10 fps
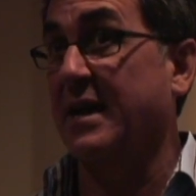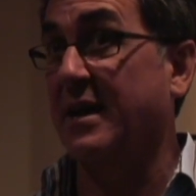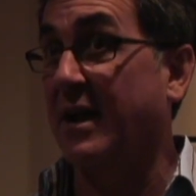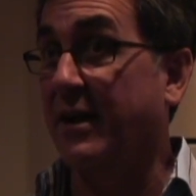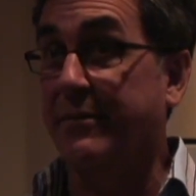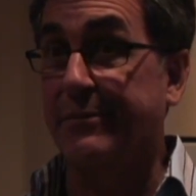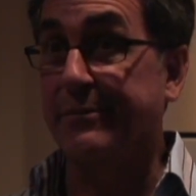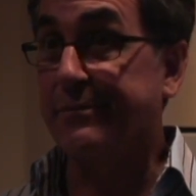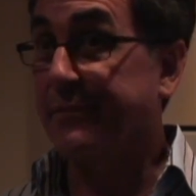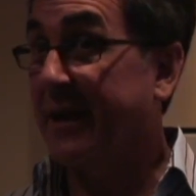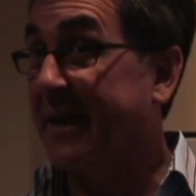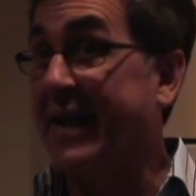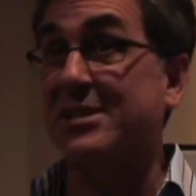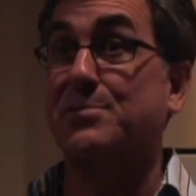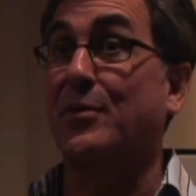And I'm an
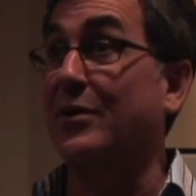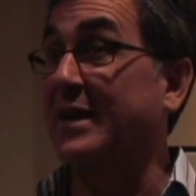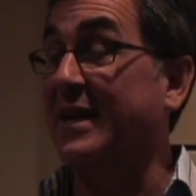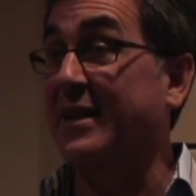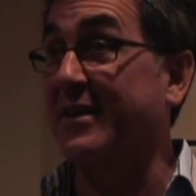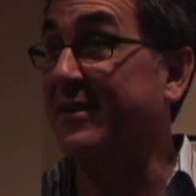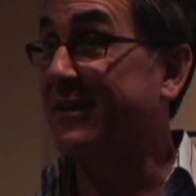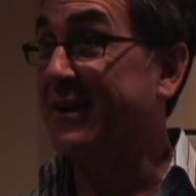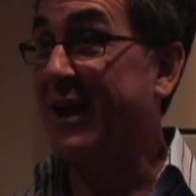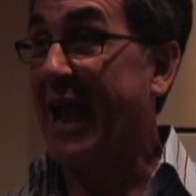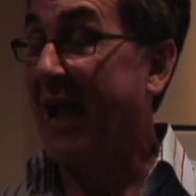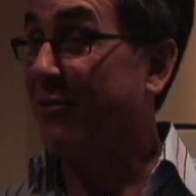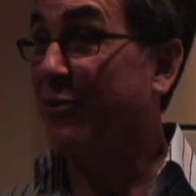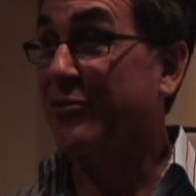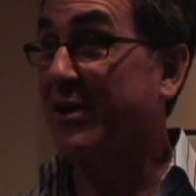expert in how
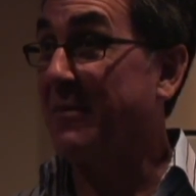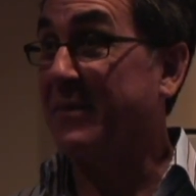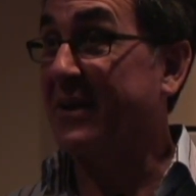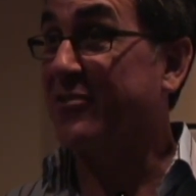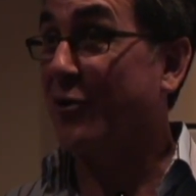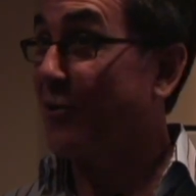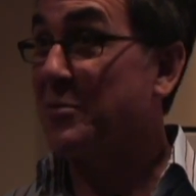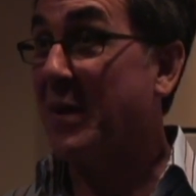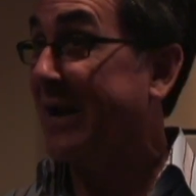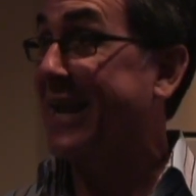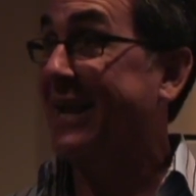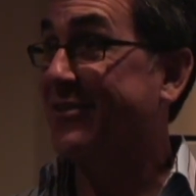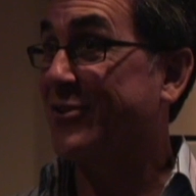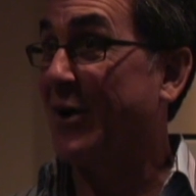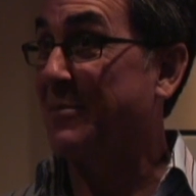those companies earn money.
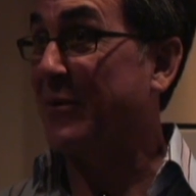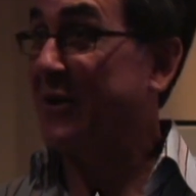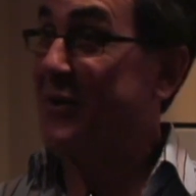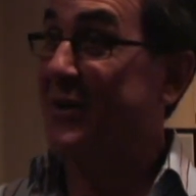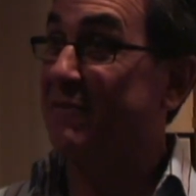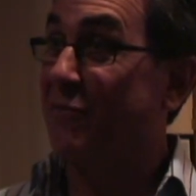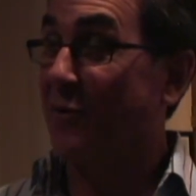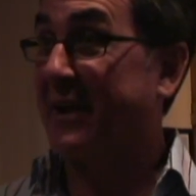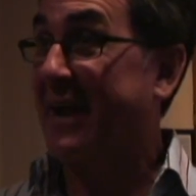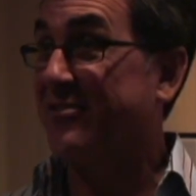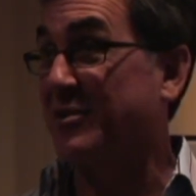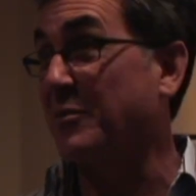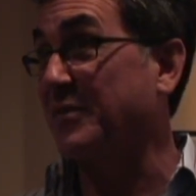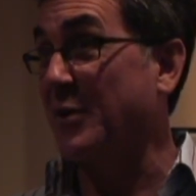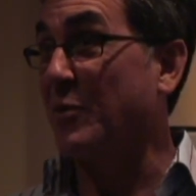So I'm pretty good at forecasting
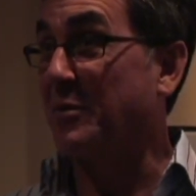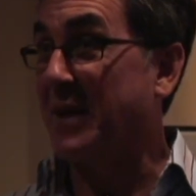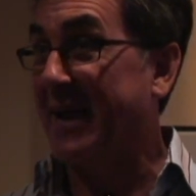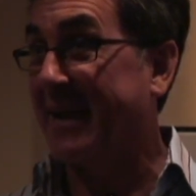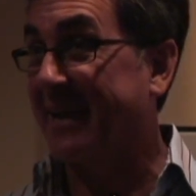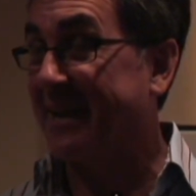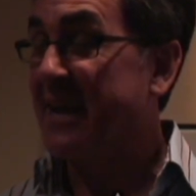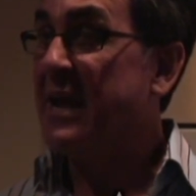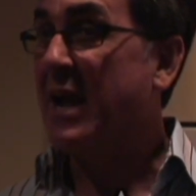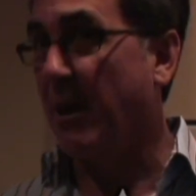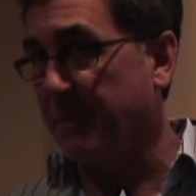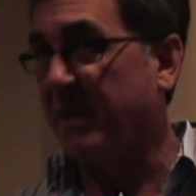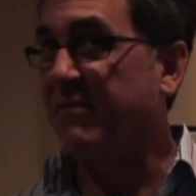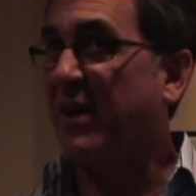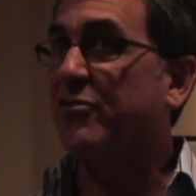what they will make and
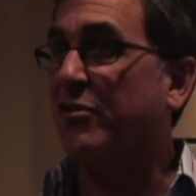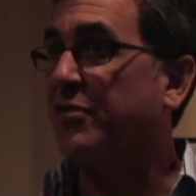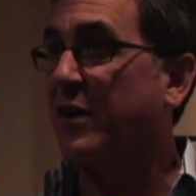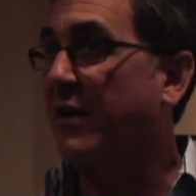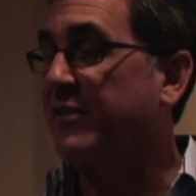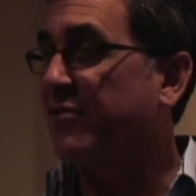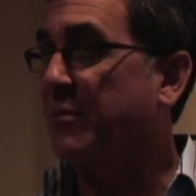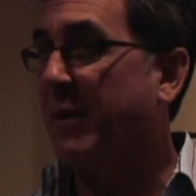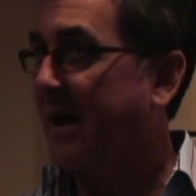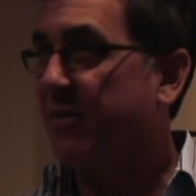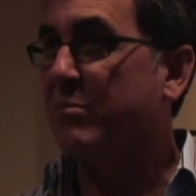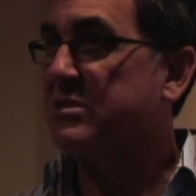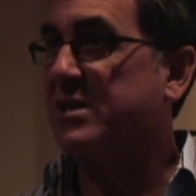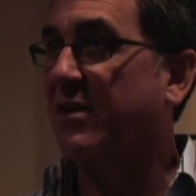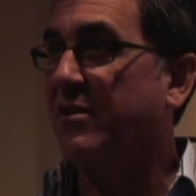helping investors figure out if they should buy them
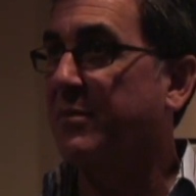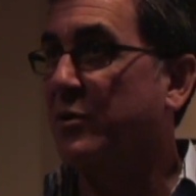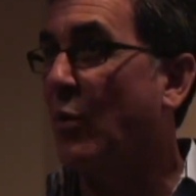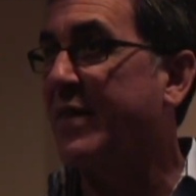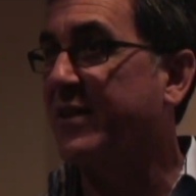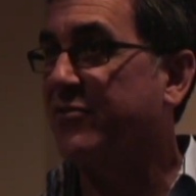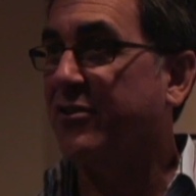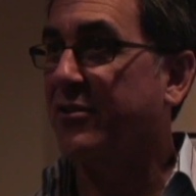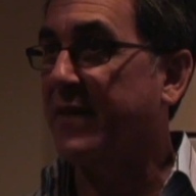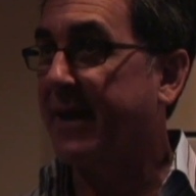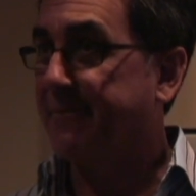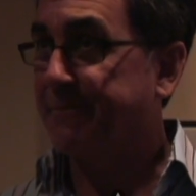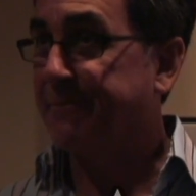or sell them and when they should do that.